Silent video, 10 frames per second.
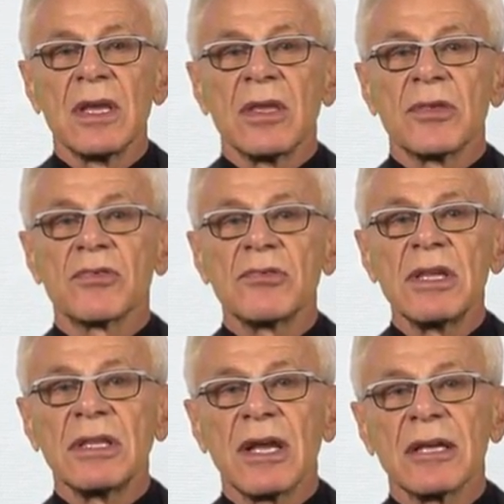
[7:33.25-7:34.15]
3
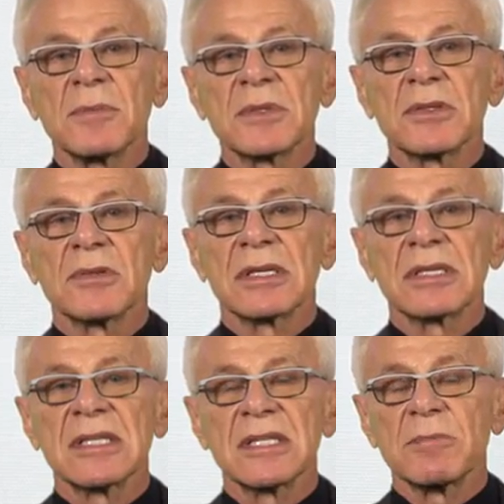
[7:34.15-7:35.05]
types to
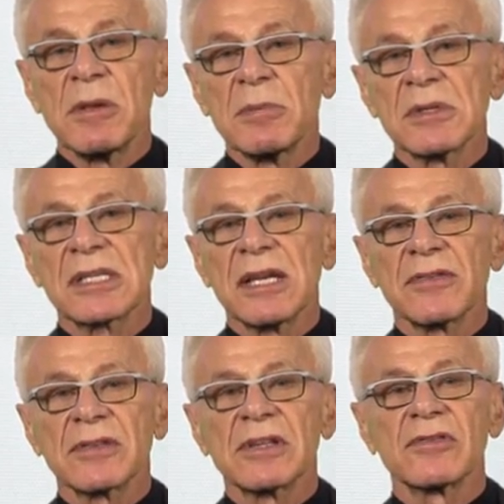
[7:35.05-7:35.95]
assist people
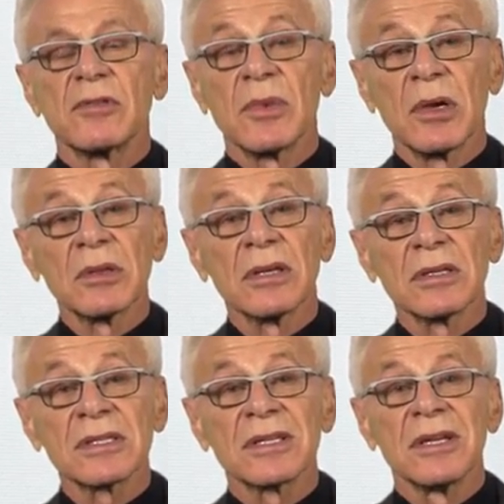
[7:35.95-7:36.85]
suffering from bone
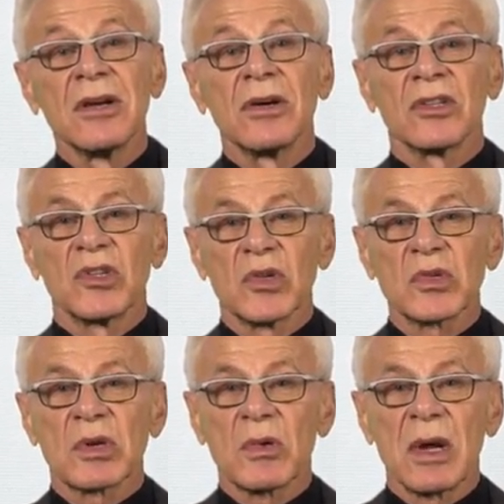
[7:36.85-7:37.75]
loss or those
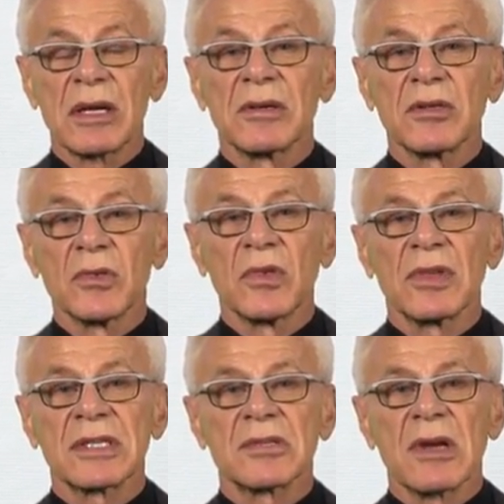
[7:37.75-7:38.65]
requiring tooth
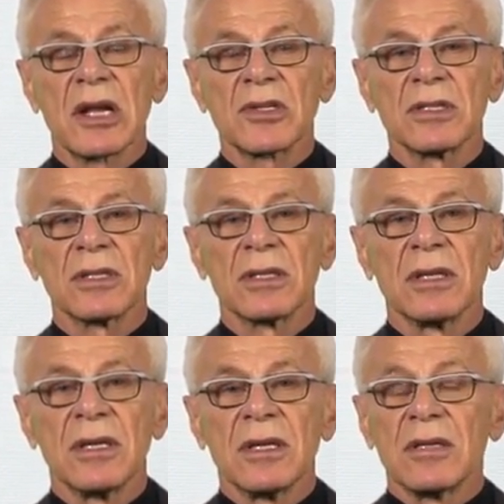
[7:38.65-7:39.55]
extraction.
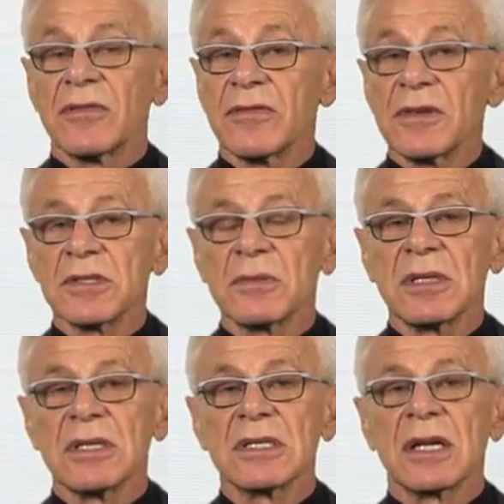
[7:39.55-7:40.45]
The first
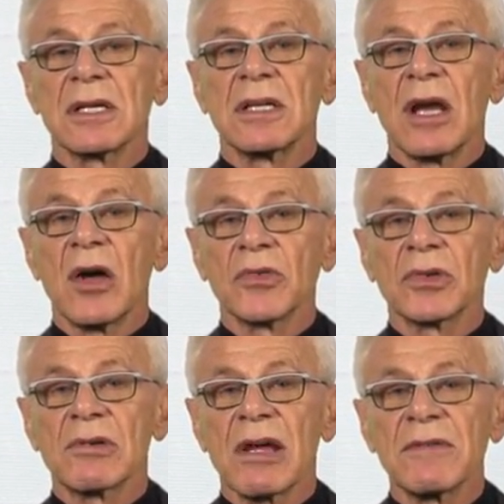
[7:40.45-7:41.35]
one are the
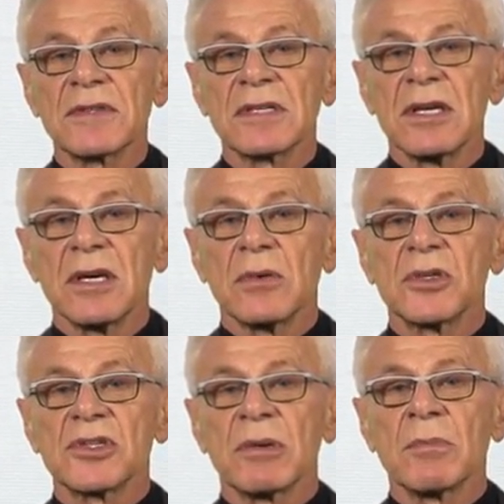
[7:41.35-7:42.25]
autografts,
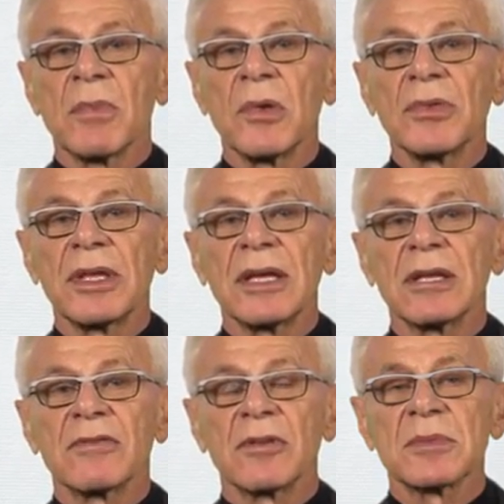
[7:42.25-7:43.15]
which are bone
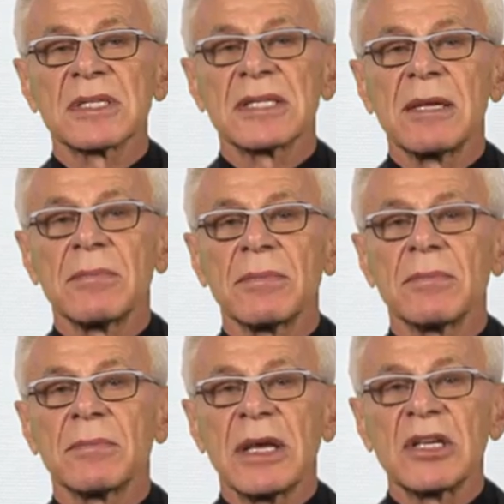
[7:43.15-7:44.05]
taken from the same
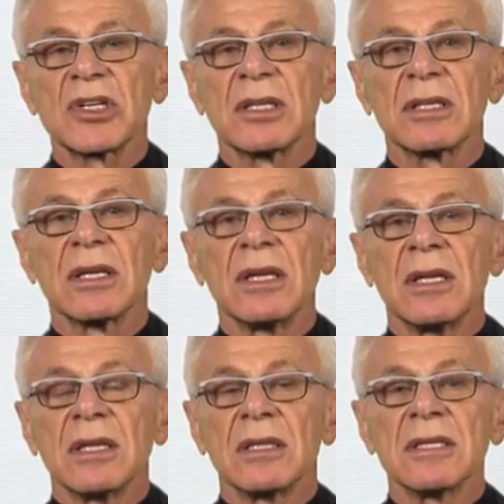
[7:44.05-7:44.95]
patient.
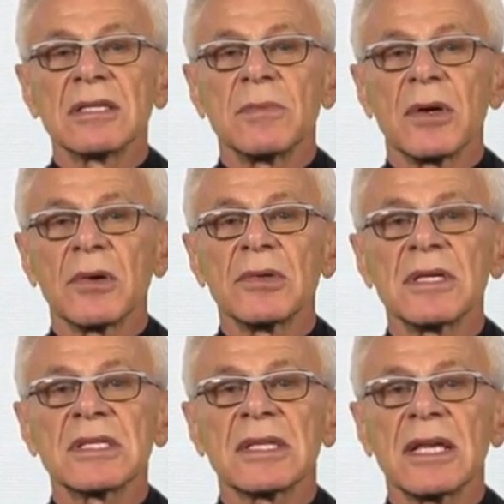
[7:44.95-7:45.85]
This bone
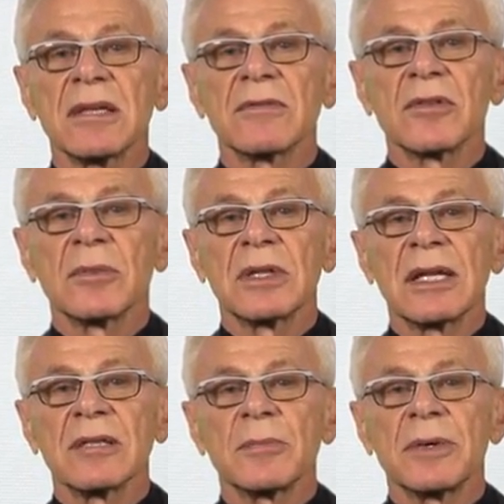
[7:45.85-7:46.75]
is taken from
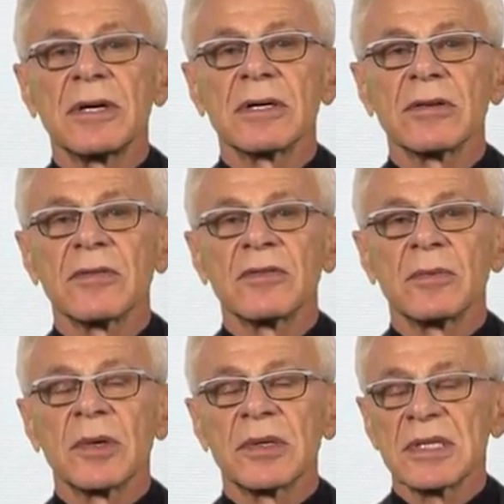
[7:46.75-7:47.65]
another part of the
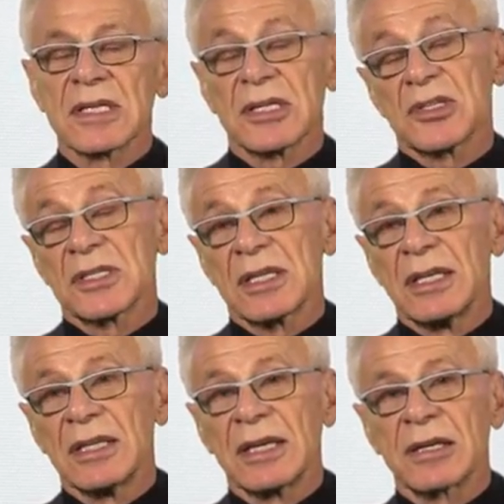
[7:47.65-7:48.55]
body, such as the
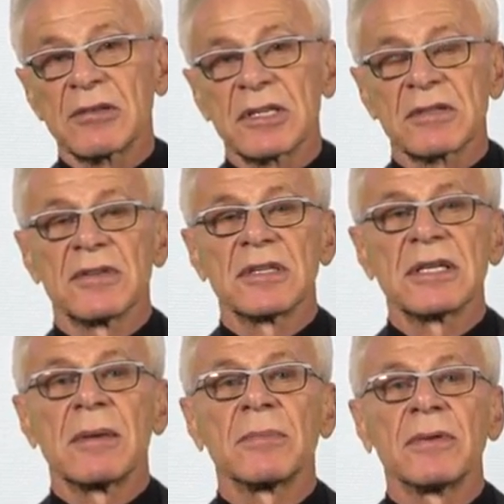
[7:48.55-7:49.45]
iliac crest, for
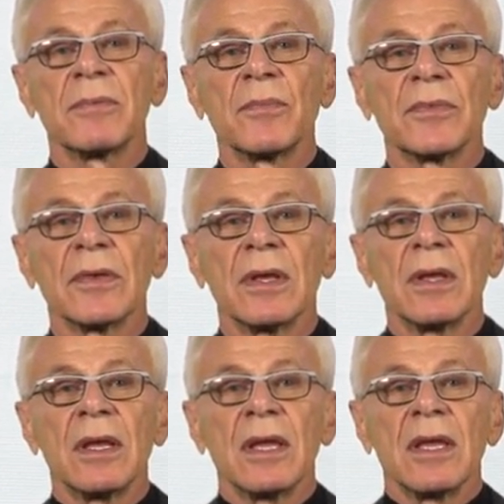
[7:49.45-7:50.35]
example.
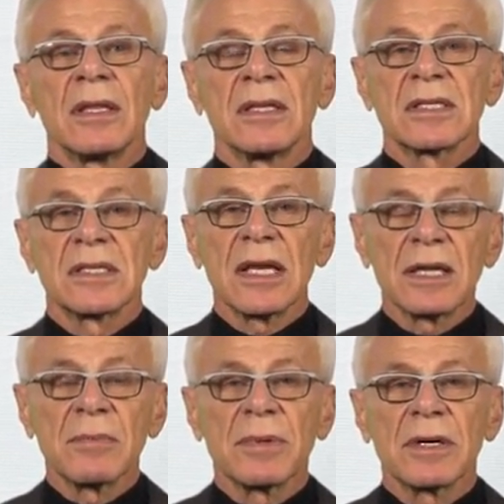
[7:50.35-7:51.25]
The
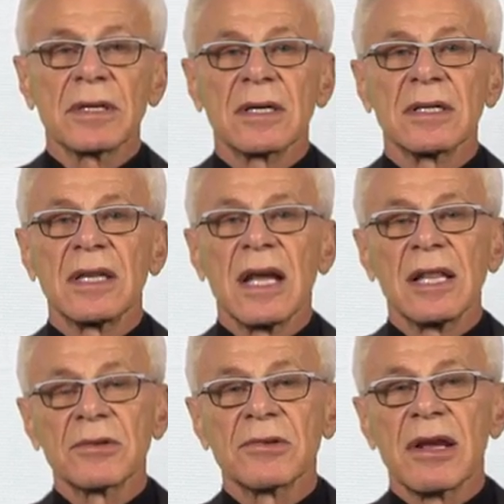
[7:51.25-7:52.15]
second part are the
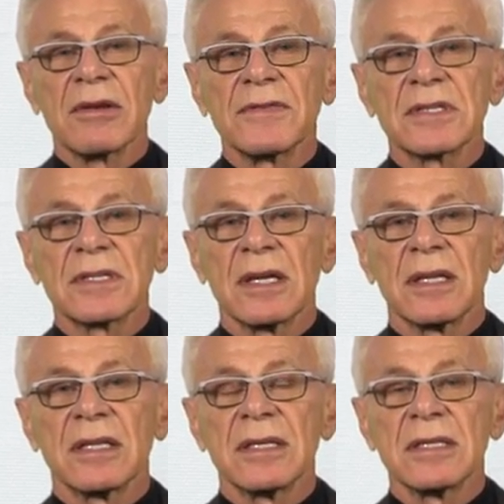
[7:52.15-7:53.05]
allografts,
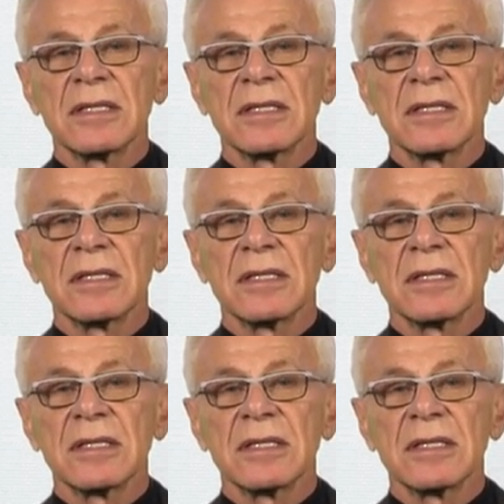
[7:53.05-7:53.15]
and